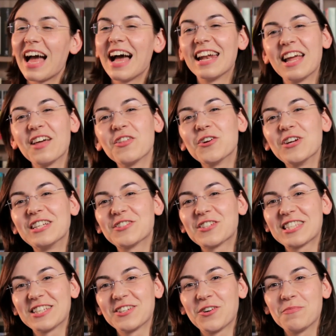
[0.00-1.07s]
Another
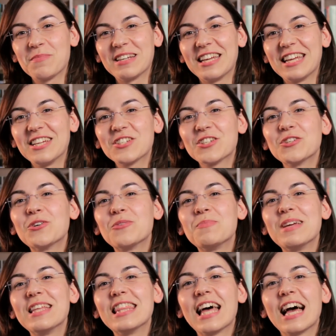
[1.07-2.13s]
interesting combination would
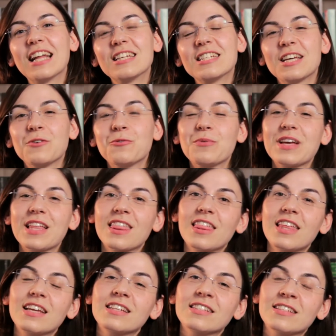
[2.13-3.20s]
be that
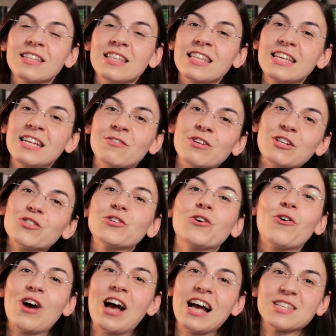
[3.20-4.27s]
with in the
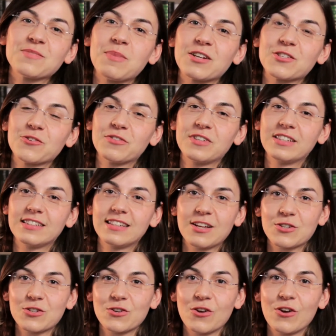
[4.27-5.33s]
regional aspects of
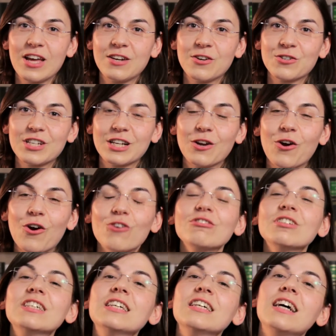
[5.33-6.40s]
international energy law.
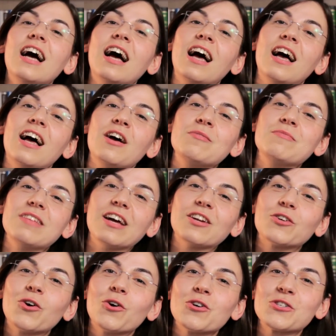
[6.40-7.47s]

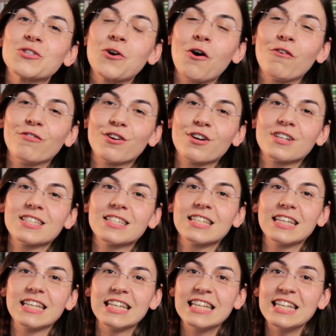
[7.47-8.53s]
That course covers
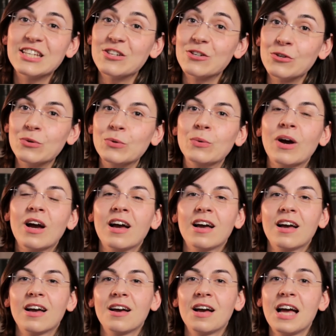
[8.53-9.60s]
EU
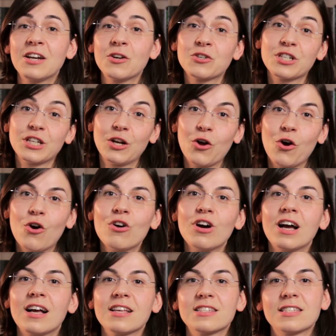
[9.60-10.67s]
energy law
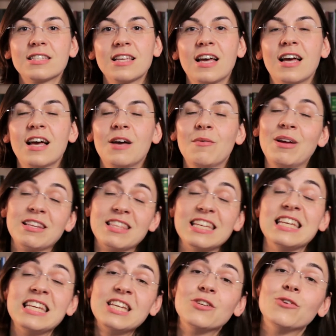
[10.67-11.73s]
as and the
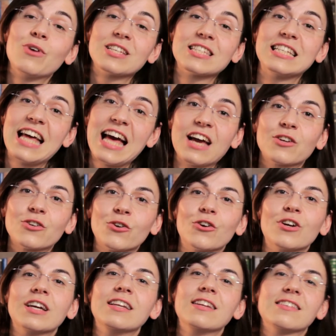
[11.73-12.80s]
EU as an
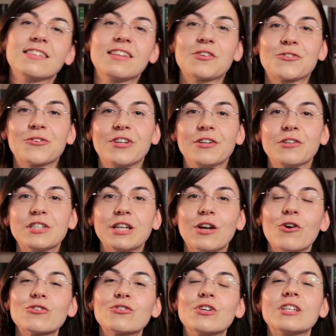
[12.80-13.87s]
actor in international energy
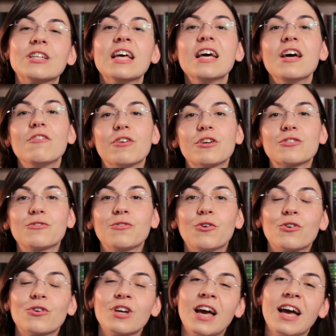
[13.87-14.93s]
law. So it first of all